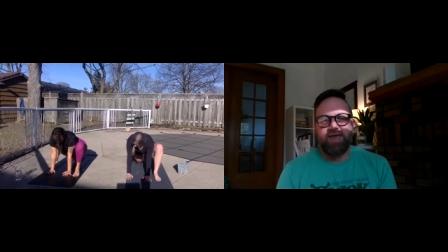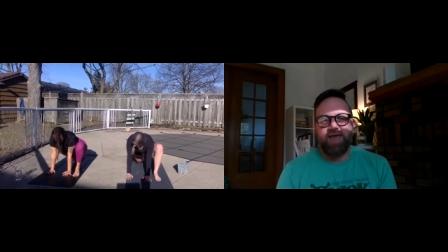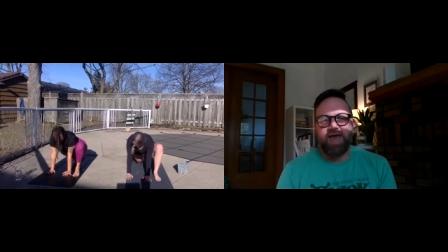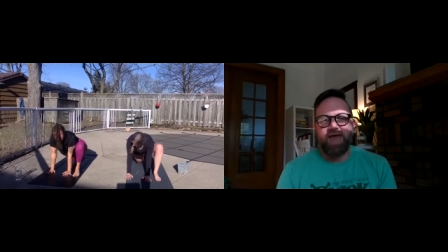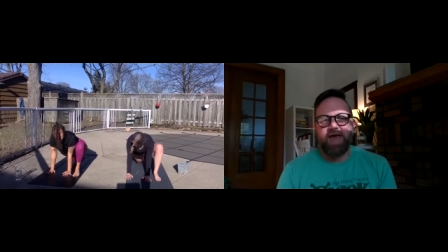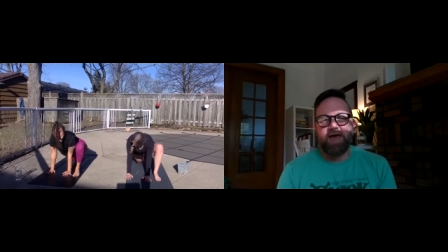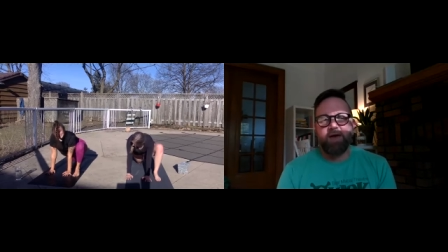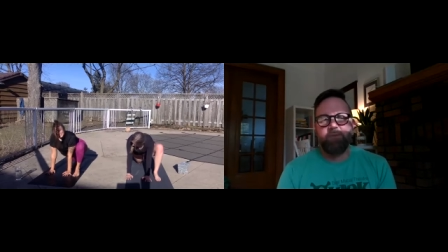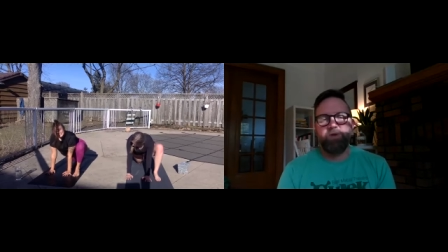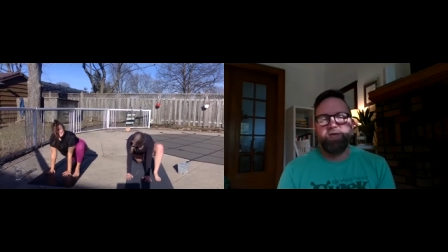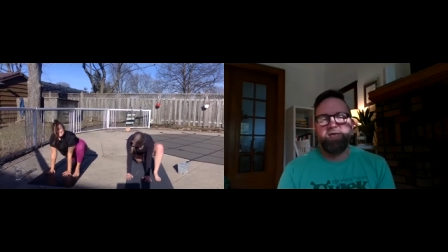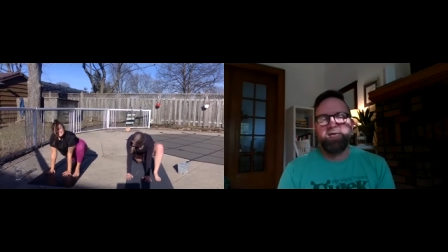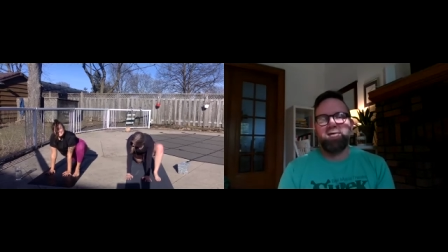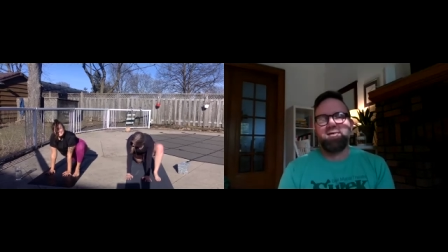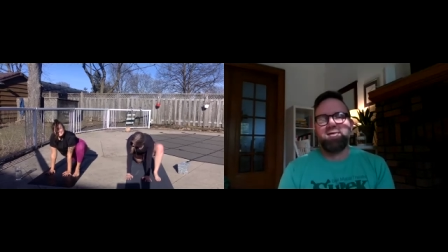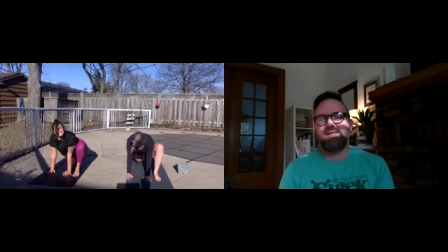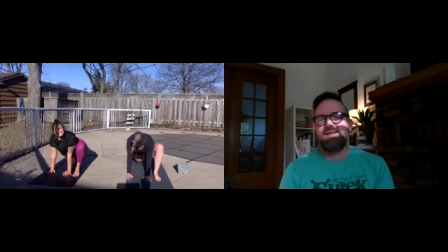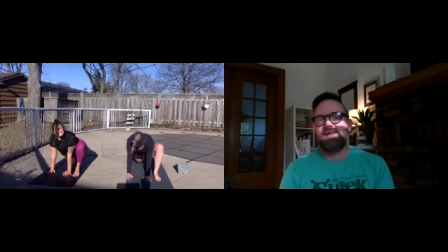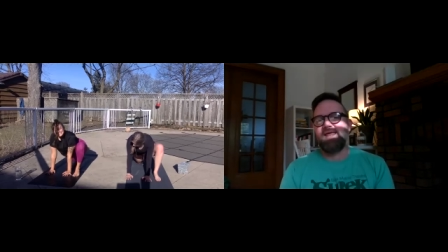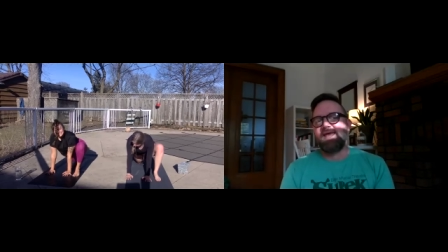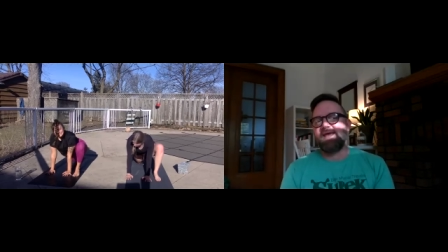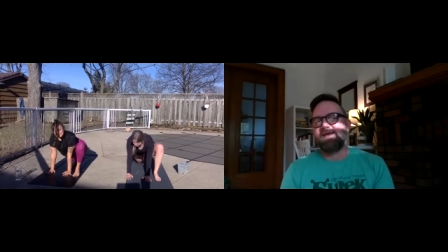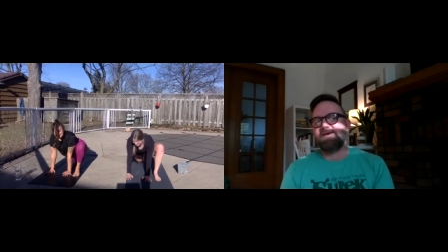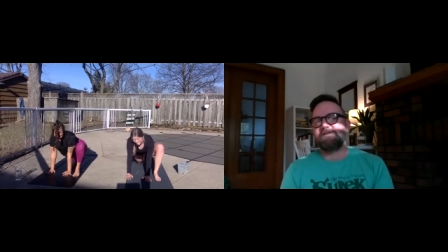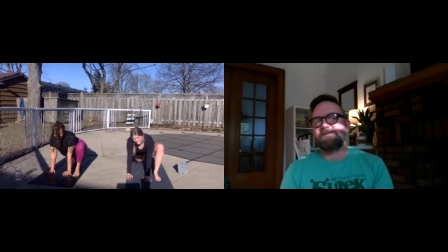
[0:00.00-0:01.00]
Abby,
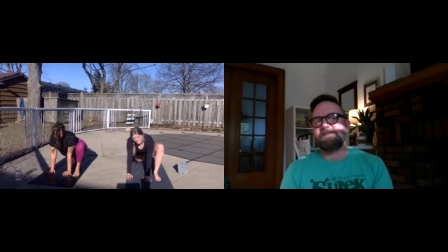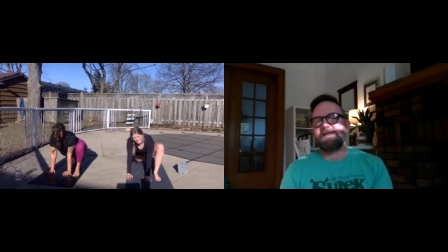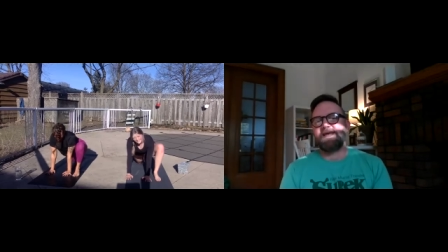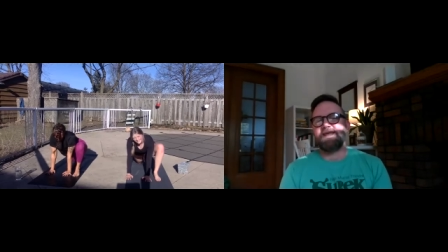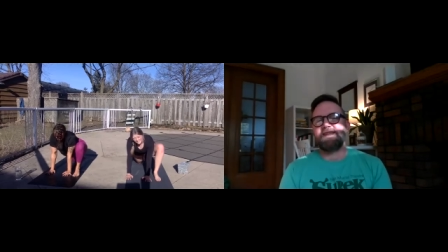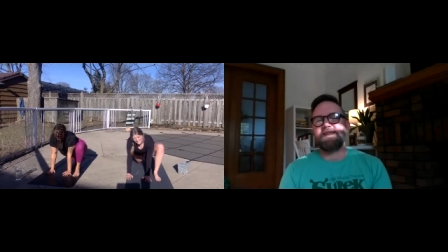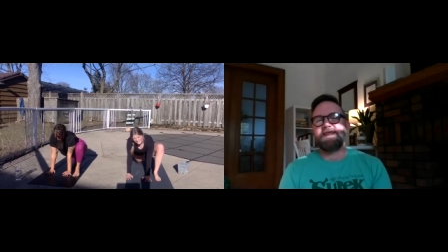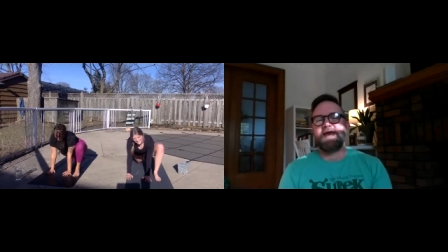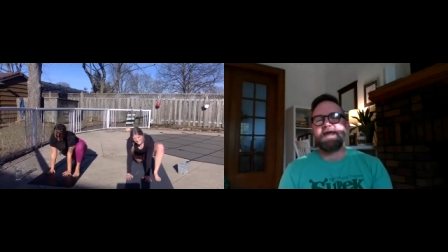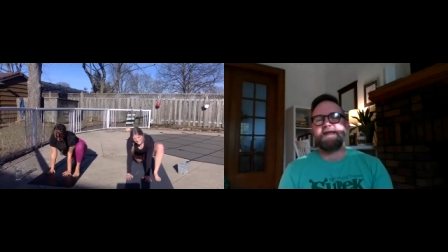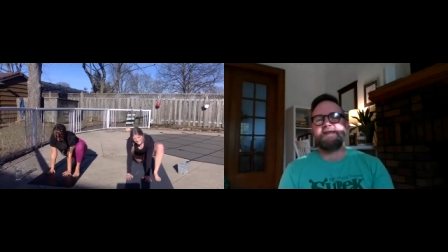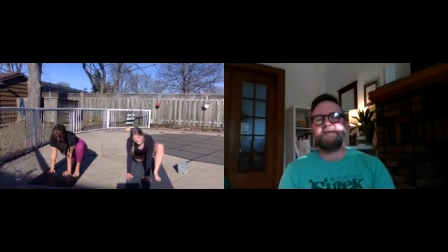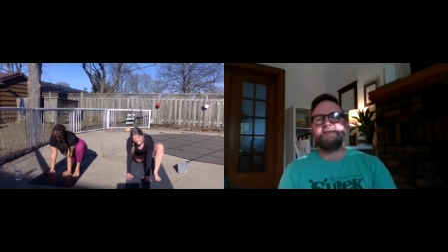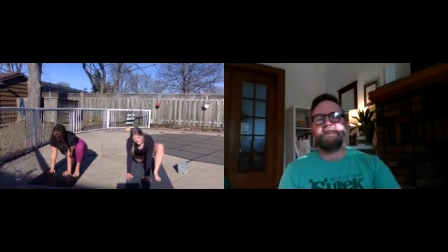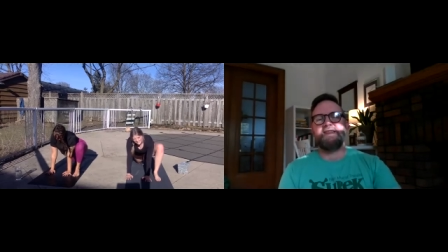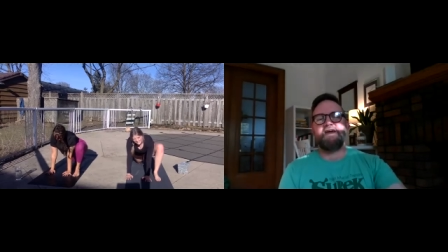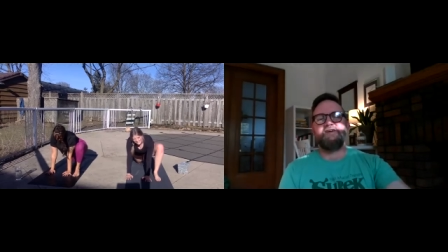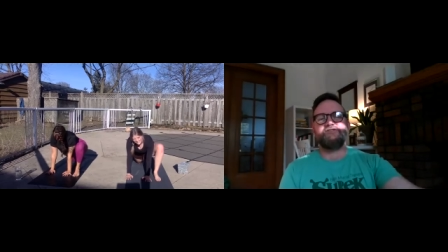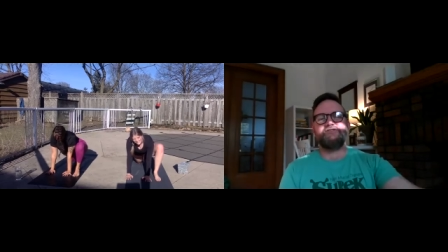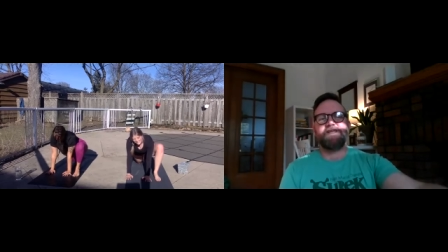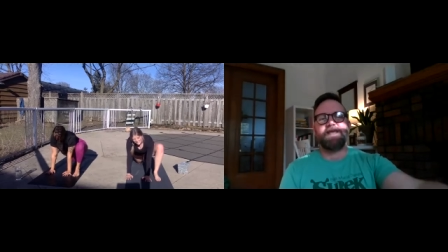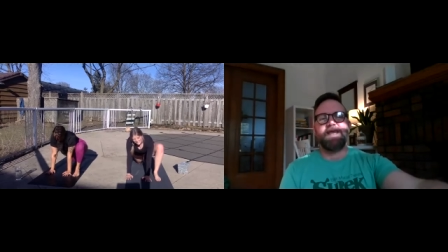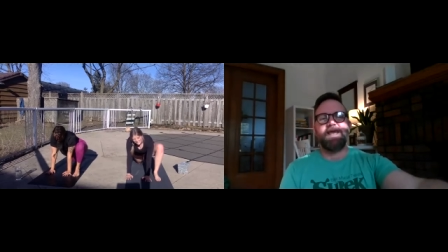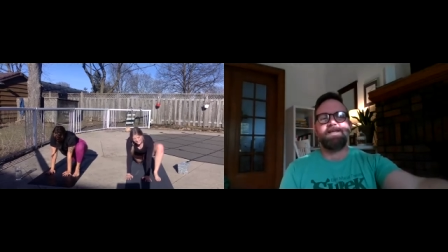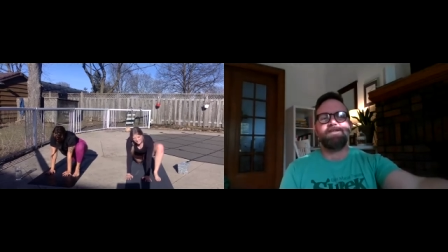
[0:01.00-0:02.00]
inhale, take that
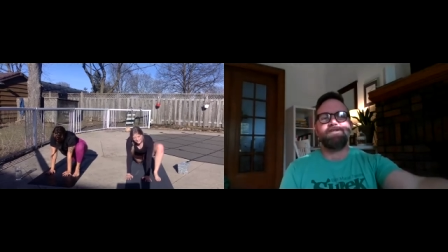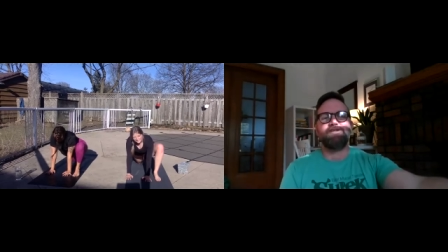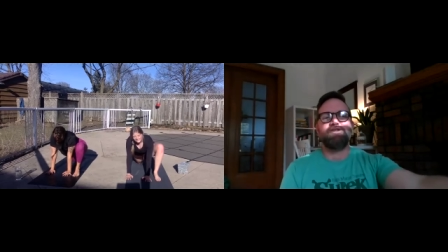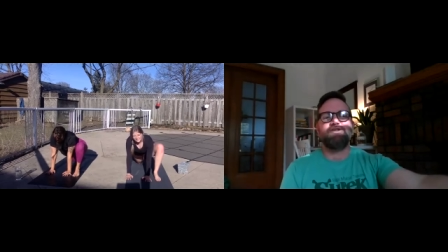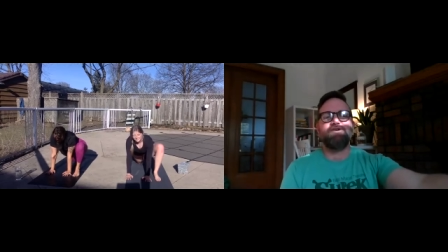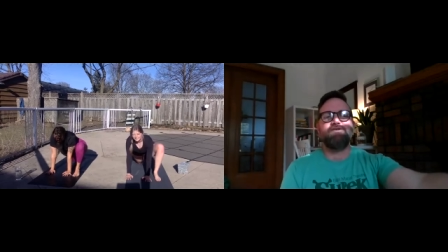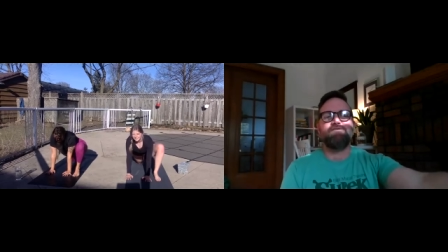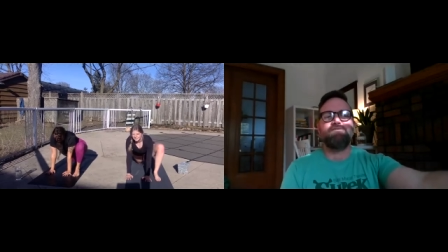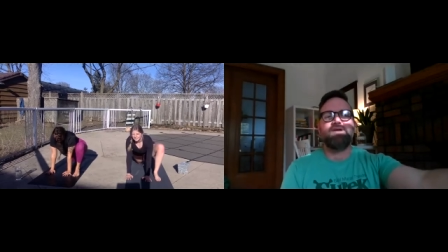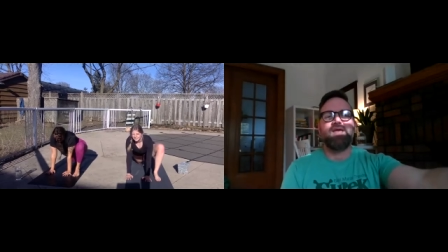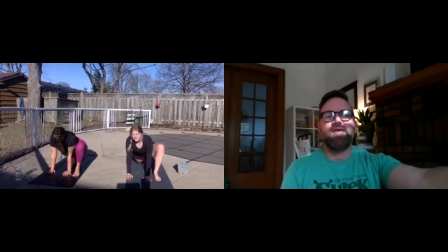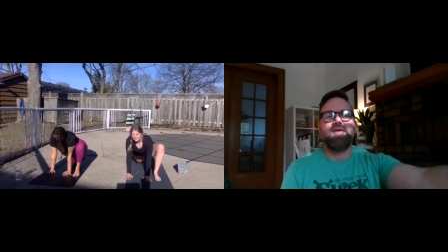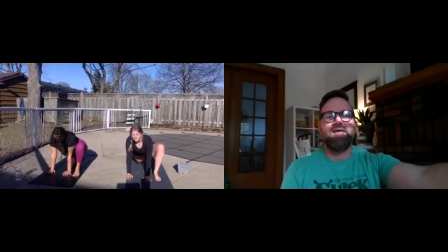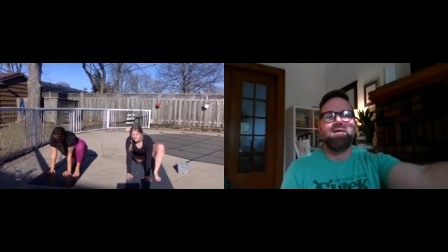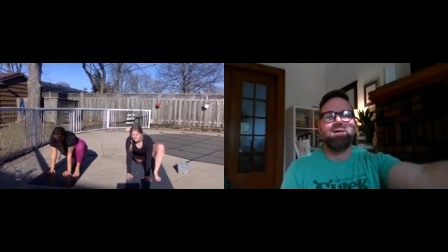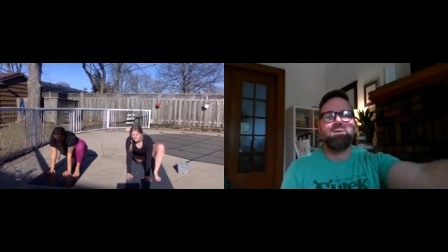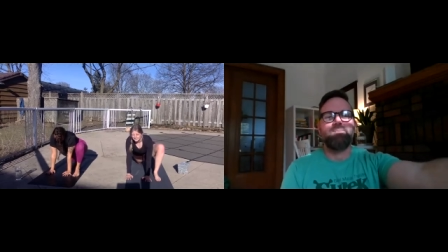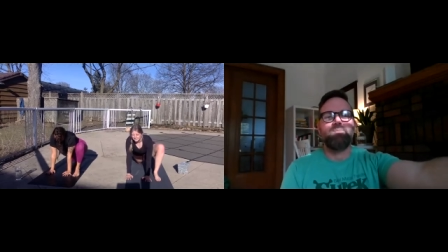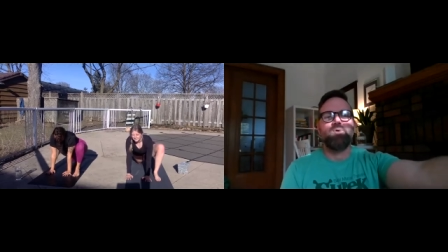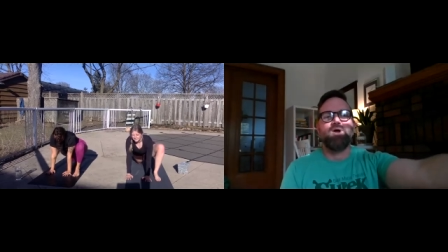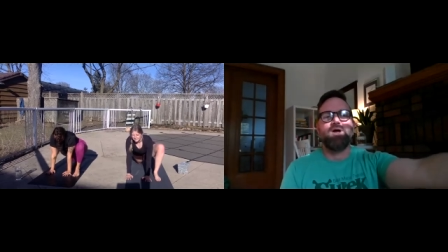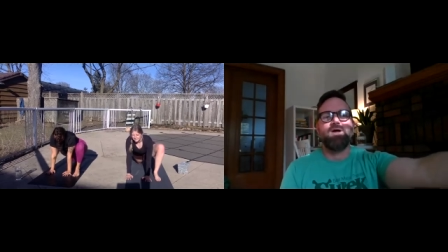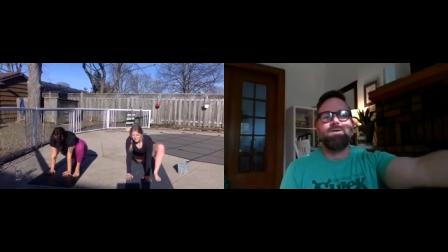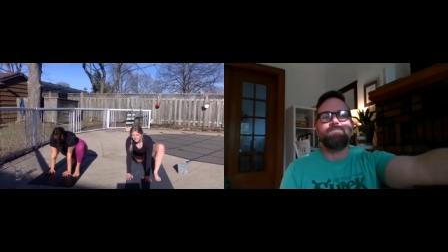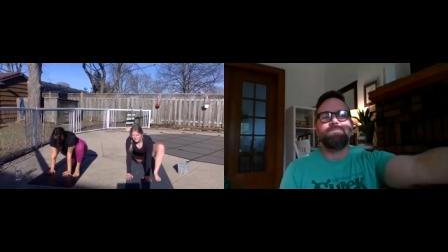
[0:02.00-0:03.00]
left hand to the
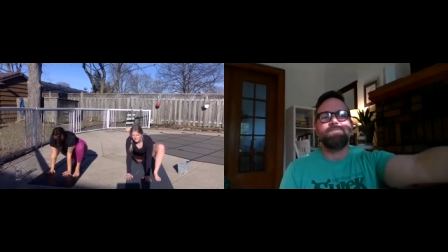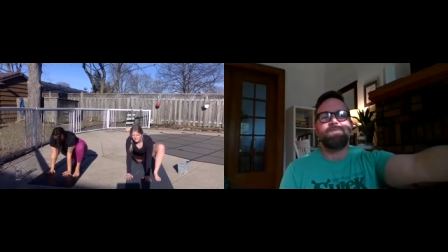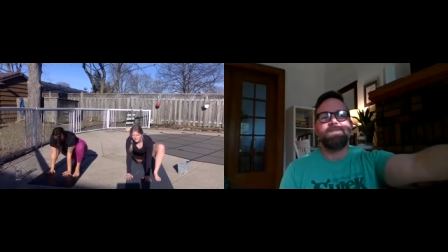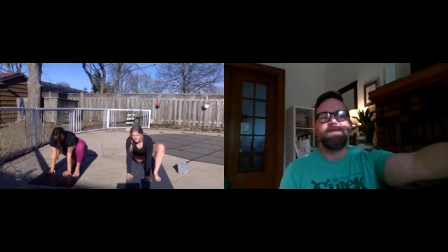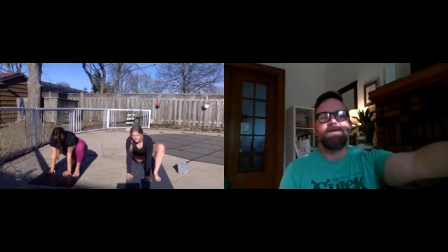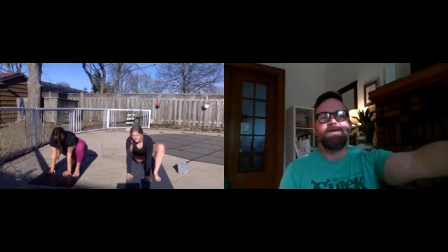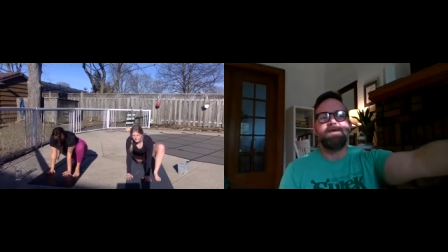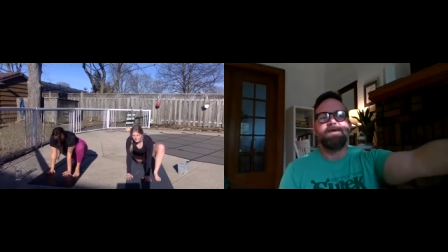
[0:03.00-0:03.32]
camera,